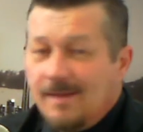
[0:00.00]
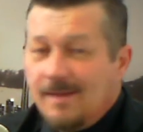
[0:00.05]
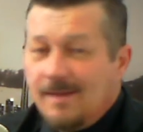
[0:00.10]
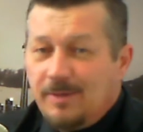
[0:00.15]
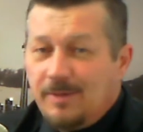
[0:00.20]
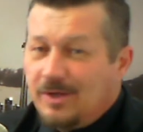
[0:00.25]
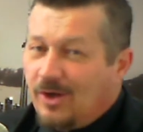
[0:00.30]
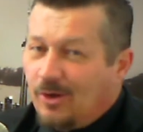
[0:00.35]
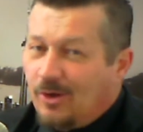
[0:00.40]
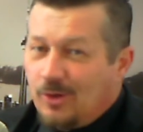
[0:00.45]

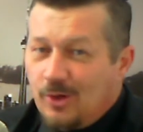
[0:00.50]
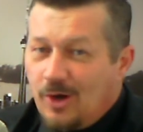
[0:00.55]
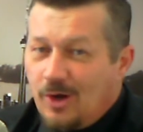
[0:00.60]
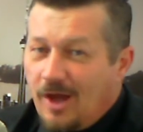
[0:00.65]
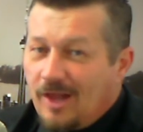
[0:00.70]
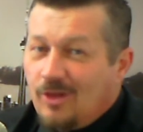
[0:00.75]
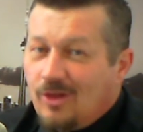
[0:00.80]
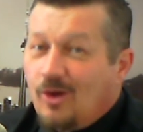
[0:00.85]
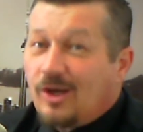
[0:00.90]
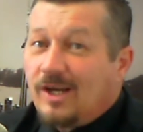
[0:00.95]
But no, they're
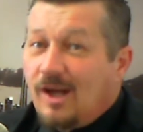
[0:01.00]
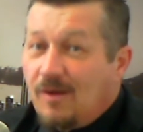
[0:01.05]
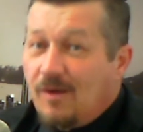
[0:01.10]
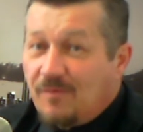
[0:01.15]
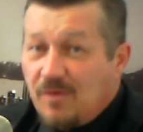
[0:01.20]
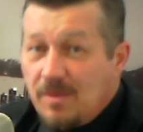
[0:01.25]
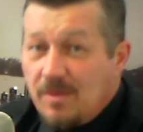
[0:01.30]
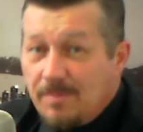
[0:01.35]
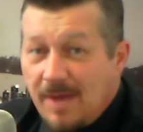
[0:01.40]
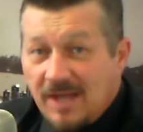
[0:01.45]
not looking out
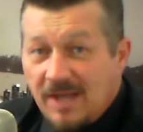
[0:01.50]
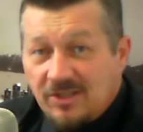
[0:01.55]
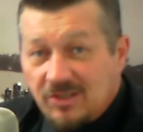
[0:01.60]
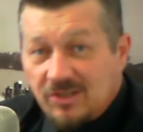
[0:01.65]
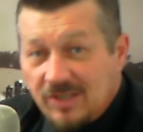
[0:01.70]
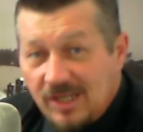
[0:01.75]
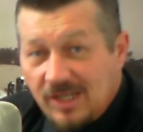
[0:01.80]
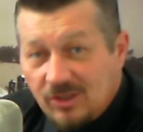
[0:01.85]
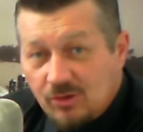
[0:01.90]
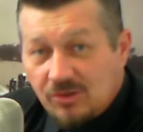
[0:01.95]
for the
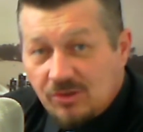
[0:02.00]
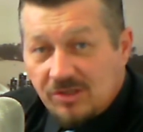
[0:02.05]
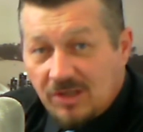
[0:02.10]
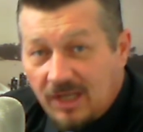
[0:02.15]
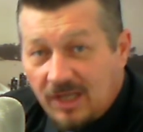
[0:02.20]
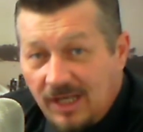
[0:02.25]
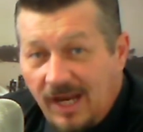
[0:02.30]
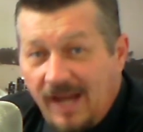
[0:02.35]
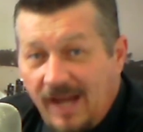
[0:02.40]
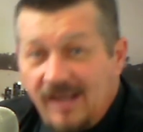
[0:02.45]
best interests of
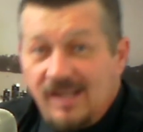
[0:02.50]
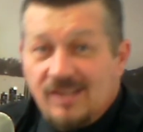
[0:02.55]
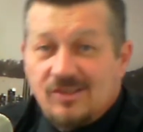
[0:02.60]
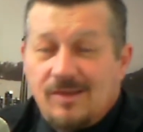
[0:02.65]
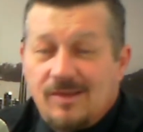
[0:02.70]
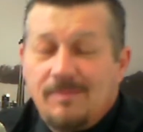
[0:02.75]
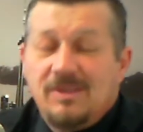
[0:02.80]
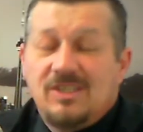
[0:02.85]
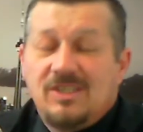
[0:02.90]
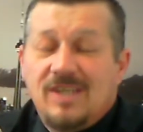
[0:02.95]
Canadians.
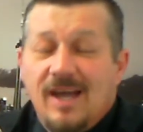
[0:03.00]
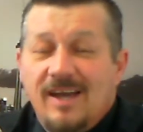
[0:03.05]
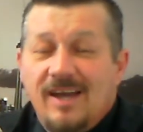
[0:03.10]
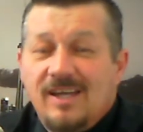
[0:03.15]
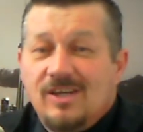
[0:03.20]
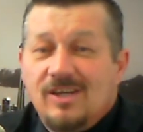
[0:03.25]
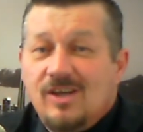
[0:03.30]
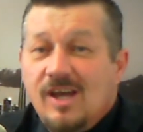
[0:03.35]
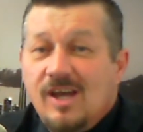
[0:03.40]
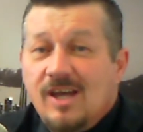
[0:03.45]
Let me tell
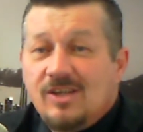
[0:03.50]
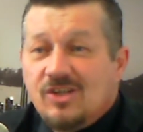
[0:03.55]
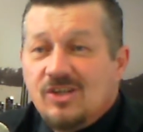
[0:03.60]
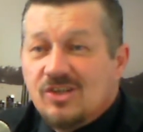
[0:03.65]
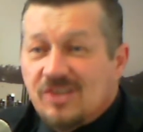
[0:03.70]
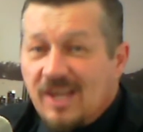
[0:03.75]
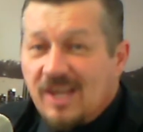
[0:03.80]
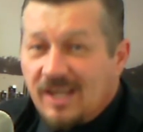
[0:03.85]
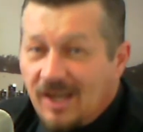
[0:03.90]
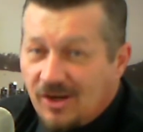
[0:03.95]
you,
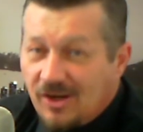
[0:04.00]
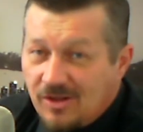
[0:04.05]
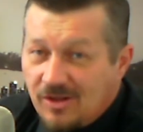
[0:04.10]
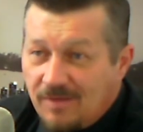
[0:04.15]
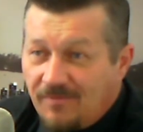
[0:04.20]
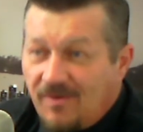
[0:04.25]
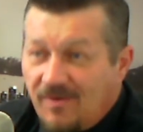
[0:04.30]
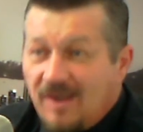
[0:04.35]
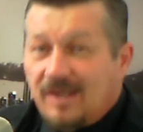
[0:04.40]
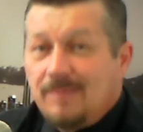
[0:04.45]
just like under
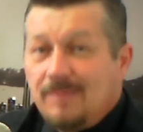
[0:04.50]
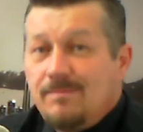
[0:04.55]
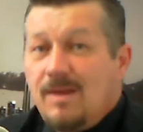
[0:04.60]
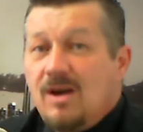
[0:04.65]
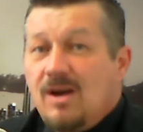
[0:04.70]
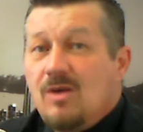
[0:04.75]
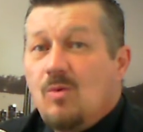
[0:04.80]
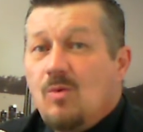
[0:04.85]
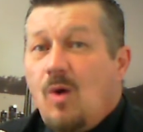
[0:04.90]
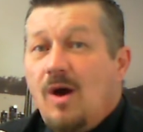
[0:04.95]
the fucking
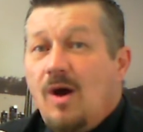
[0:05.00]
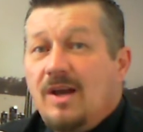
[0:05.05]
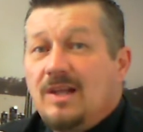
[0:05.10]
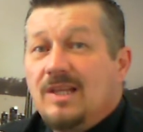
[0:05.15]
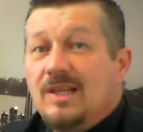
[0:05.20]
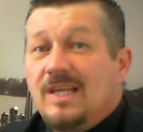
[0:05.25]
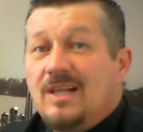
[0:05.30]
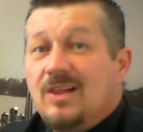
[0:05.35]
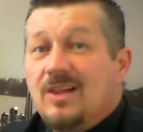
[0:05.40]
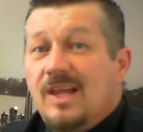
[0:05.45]
marijuana
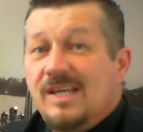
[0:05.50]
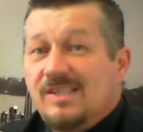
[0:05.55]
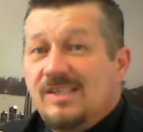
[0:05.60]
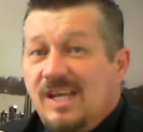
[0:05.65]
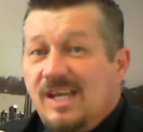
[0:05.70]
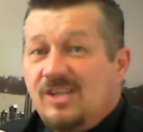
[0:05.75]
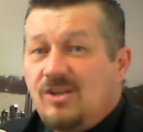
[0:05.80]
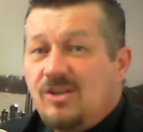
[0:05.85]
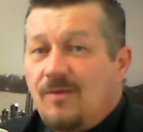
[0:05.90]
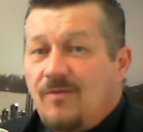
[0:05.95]

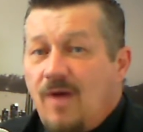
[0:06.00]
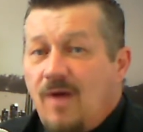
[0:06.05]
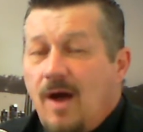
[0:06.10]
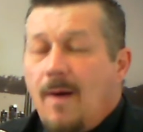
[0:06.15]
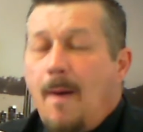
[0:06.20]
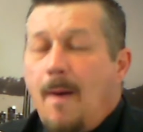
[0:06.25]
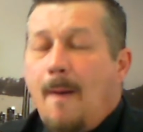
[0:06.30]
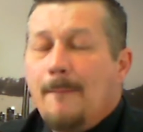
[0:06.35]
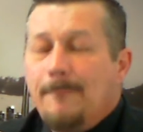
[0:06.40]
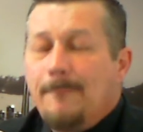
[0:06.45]
legalization
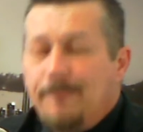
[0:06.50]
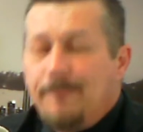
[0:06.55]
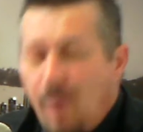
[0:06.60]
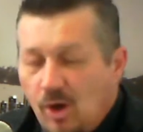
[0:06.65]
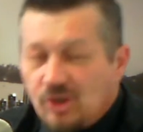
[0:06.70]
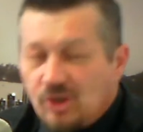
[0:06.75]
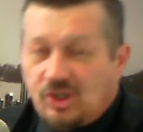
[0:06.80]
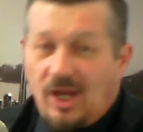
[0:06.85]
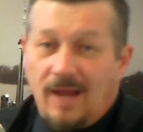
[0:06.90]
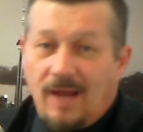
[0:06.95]
file,
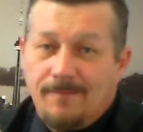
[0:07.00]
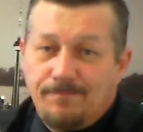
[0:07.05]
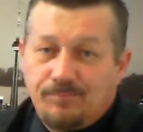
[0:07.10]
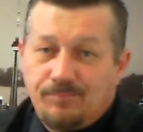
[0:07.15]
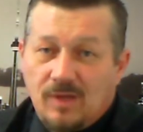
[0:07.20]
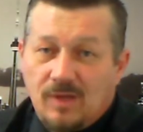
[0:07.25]
bullshit.